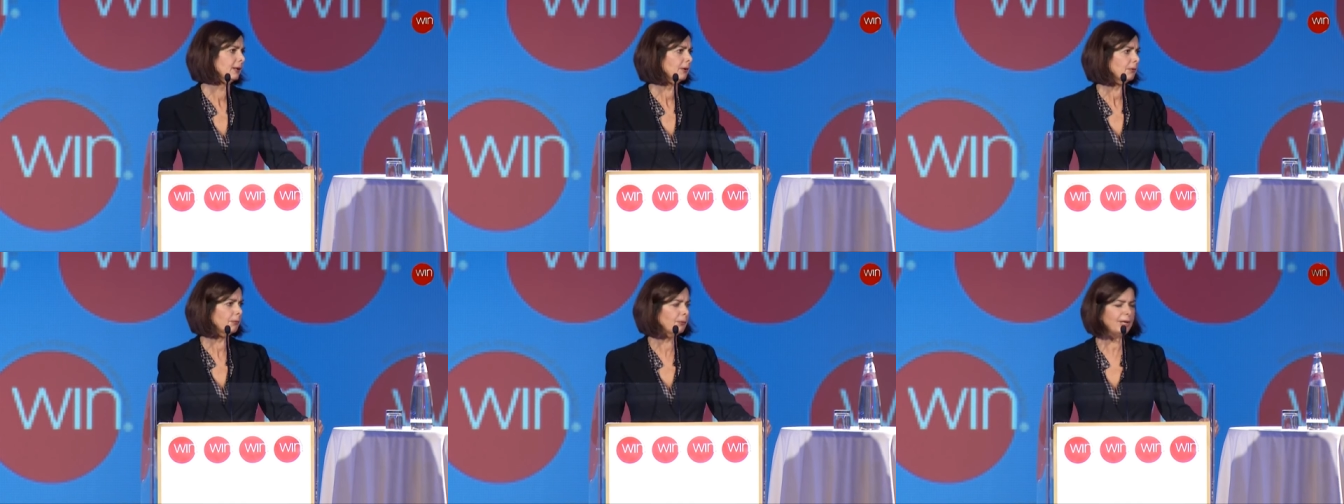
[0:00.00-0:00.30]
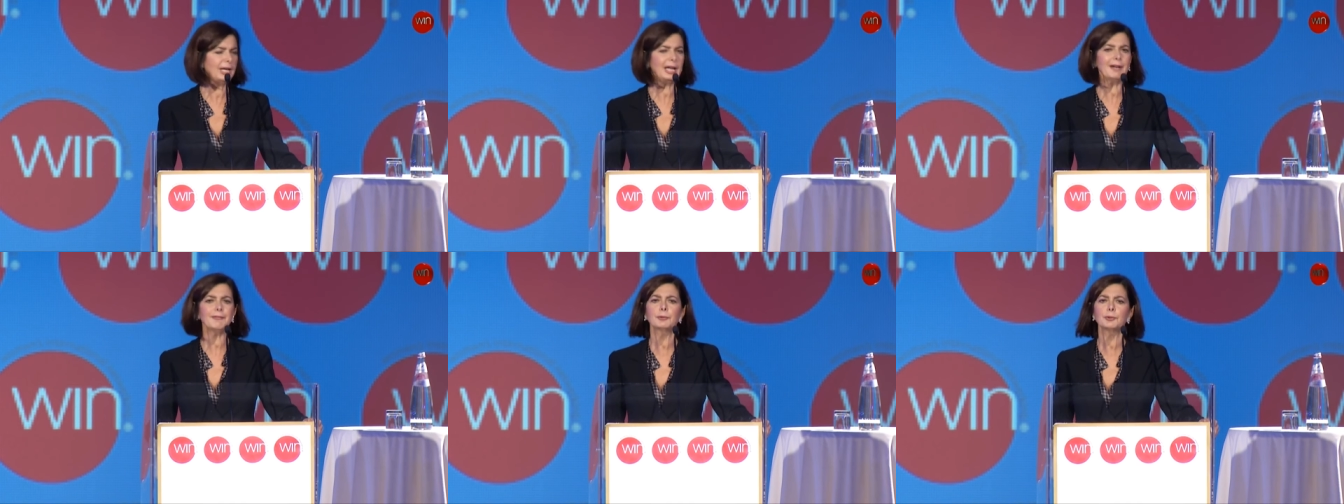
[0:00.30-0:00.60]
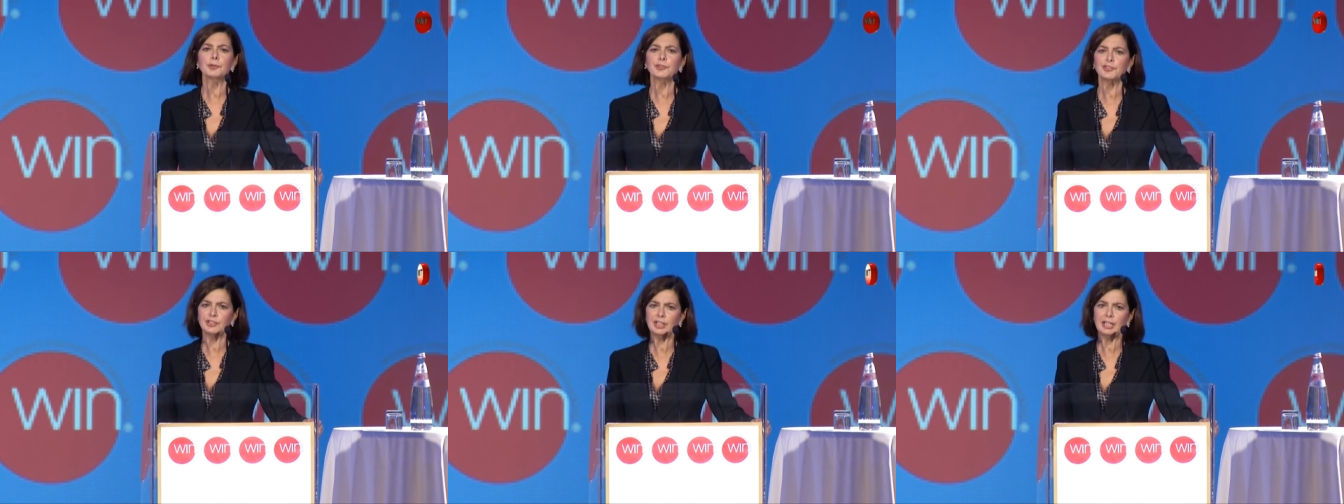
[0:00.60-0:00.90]
We have
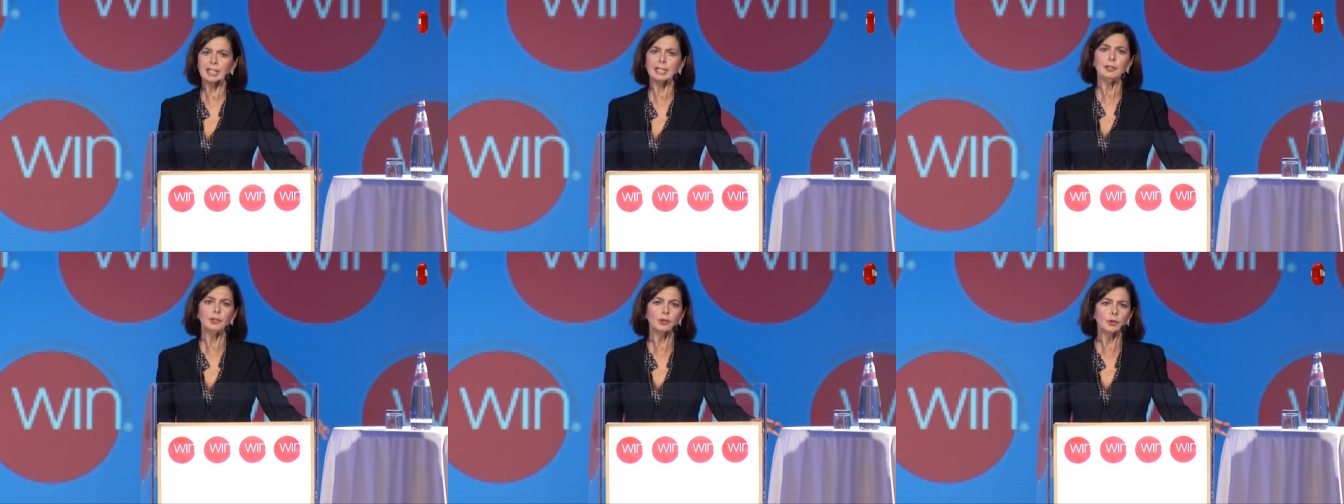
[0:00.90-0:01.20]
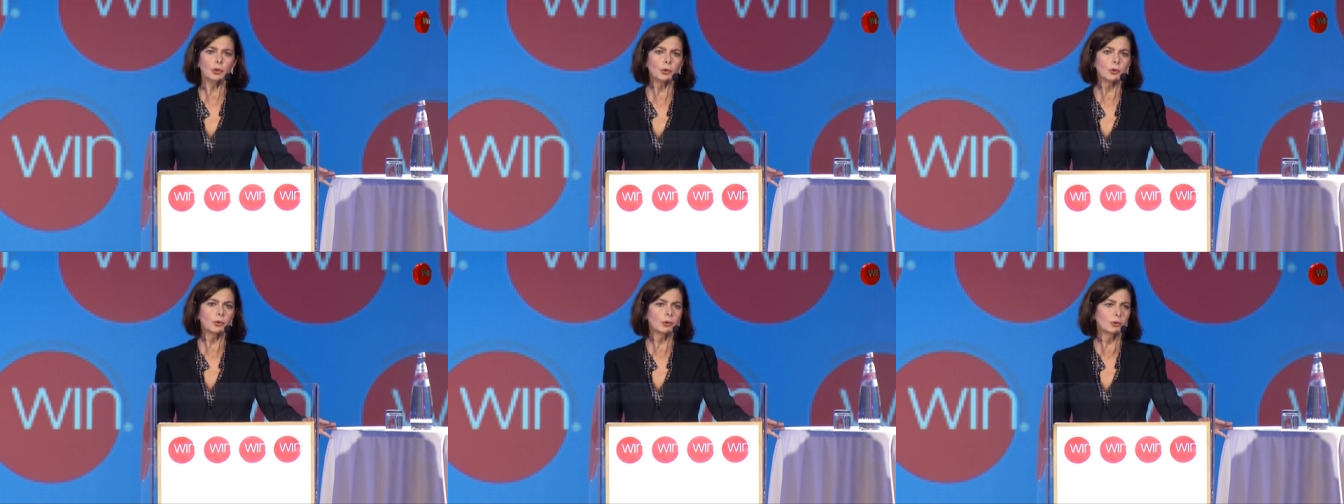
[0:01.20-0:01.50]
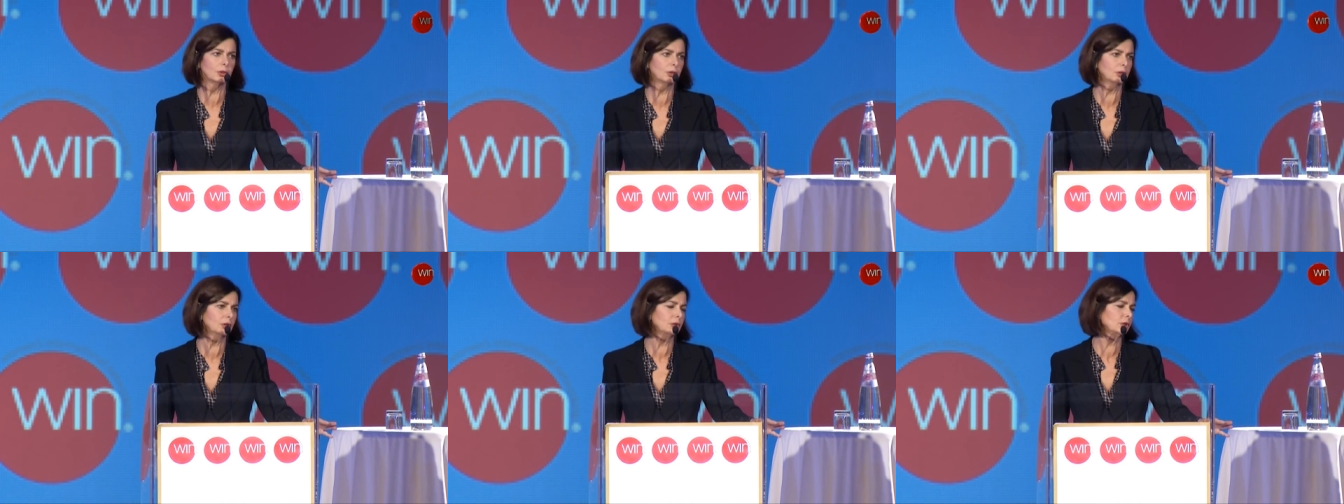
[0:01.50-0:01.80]
to say no
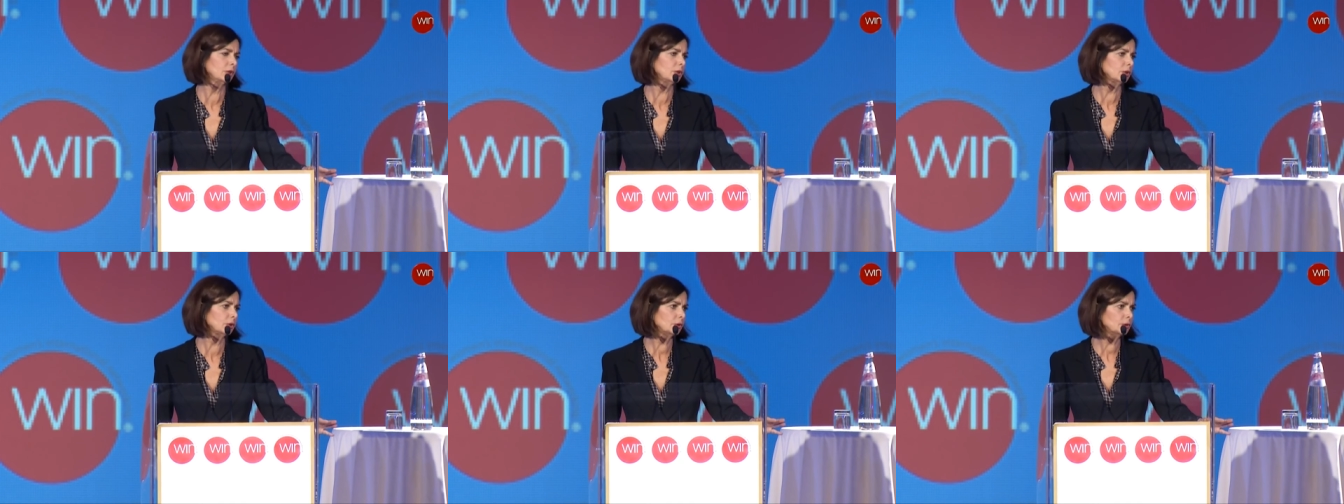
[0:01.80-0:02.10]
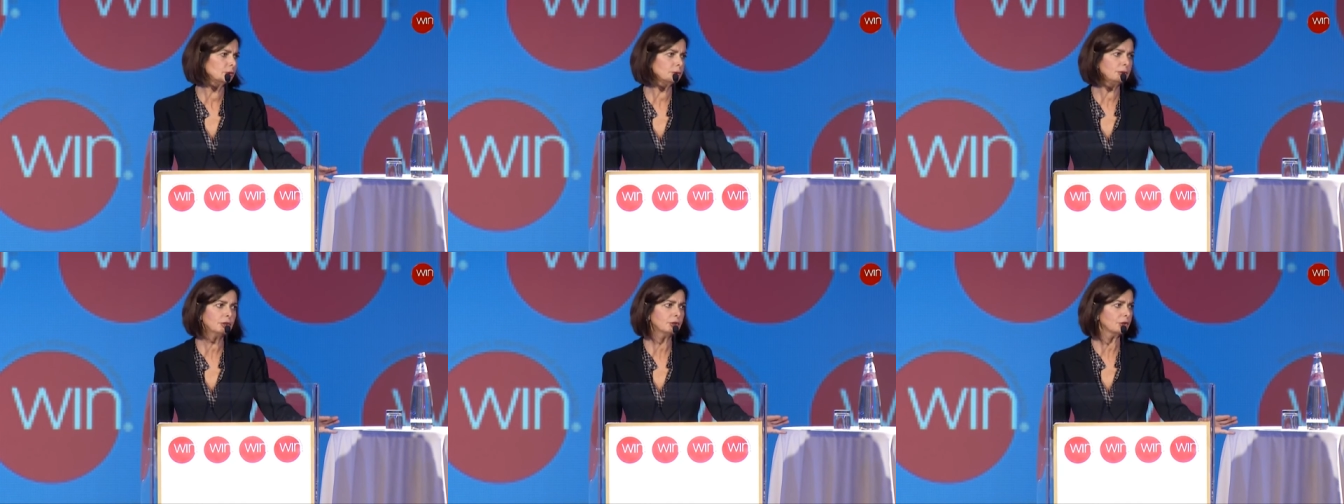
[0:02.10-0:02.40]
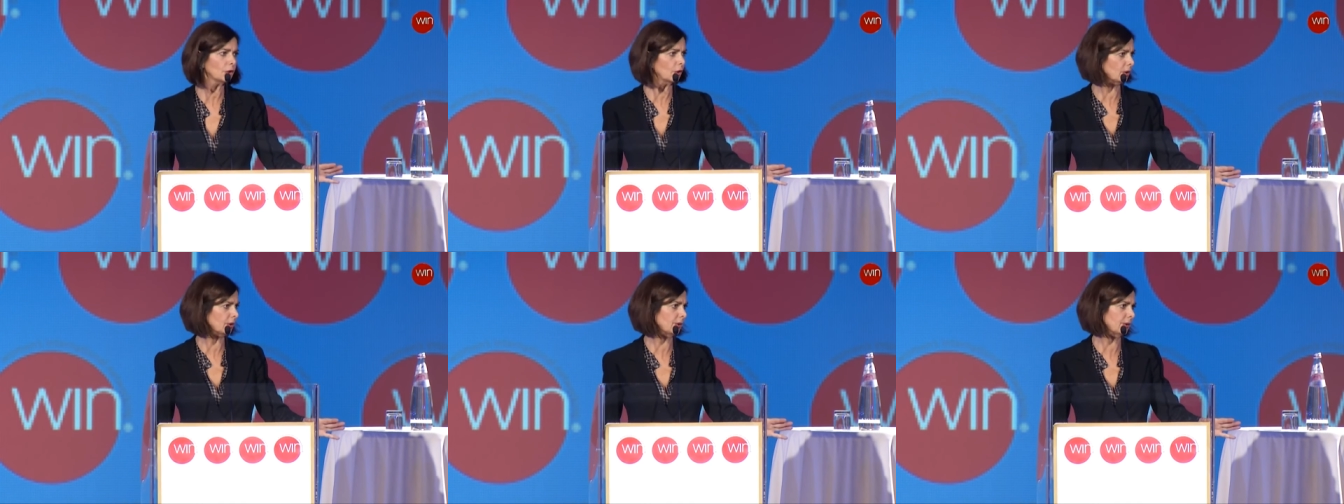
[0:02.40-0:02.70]
to
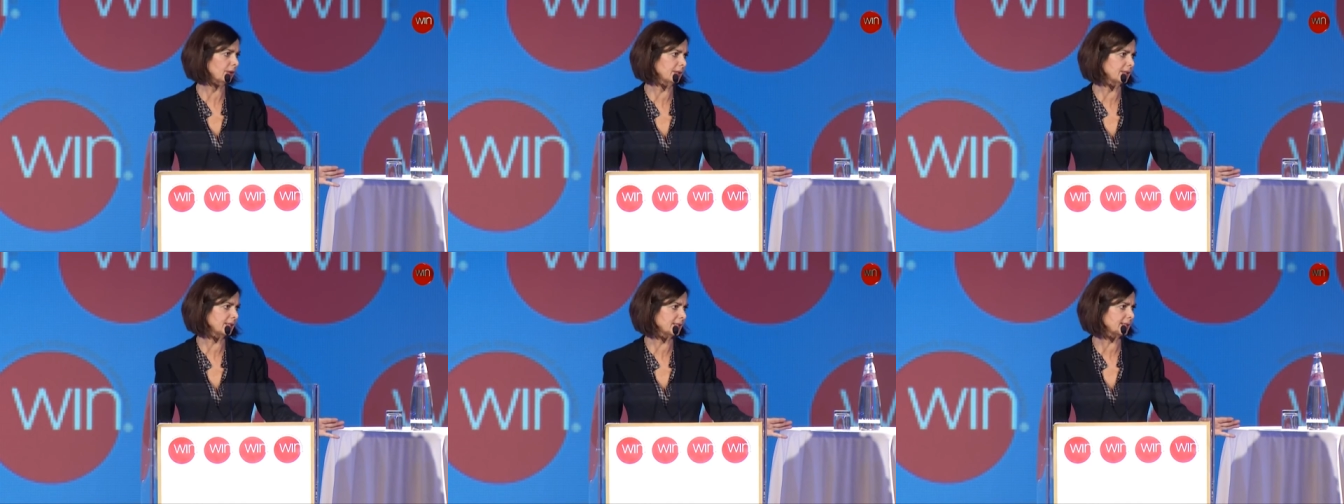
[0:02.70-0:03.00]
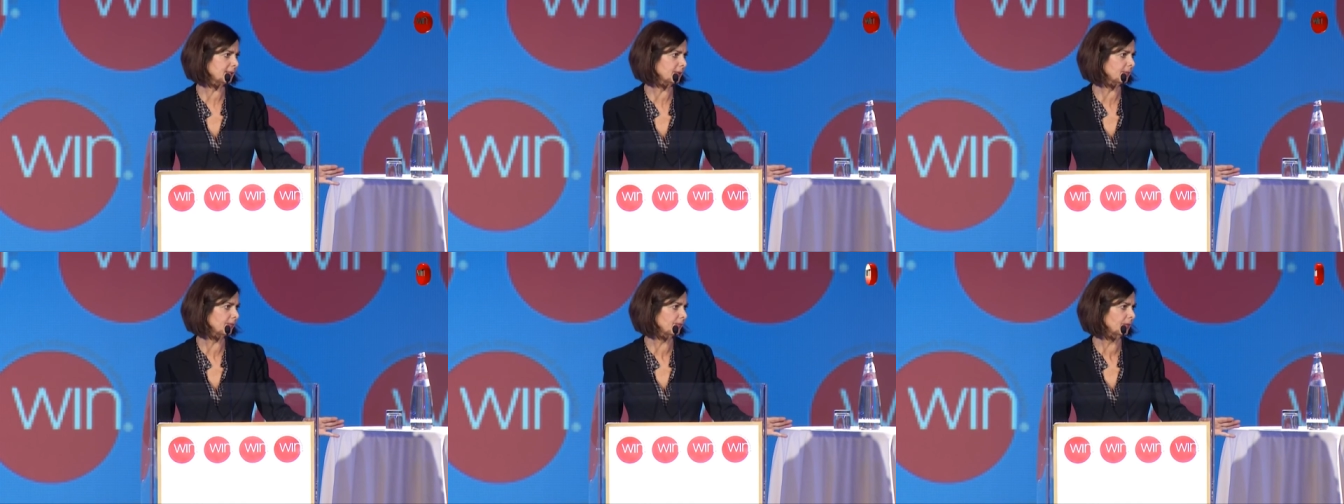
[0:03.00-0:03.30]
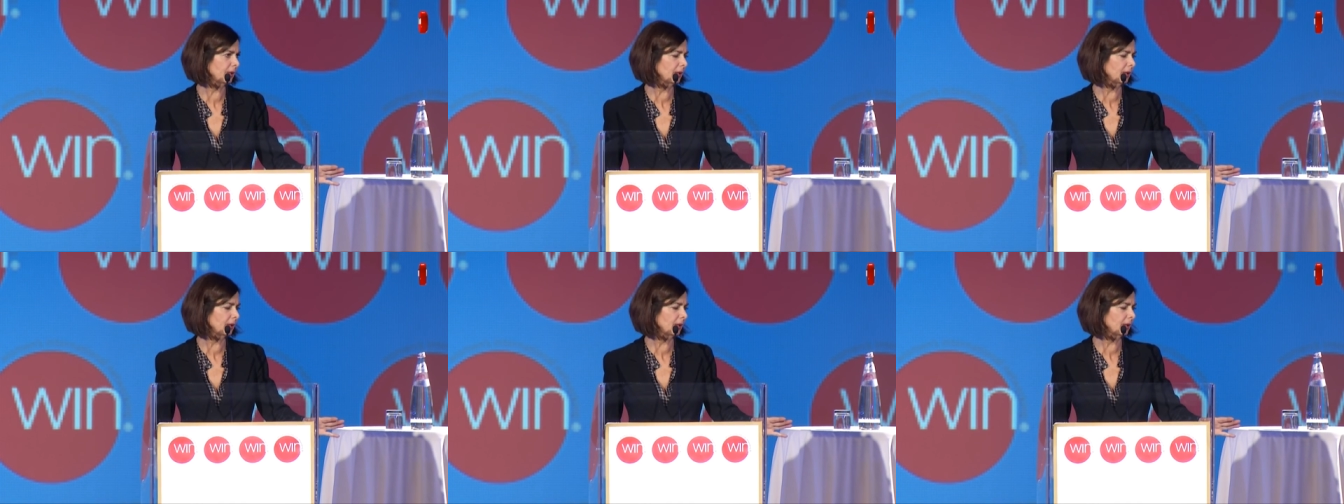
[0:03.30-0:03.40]
intolerance.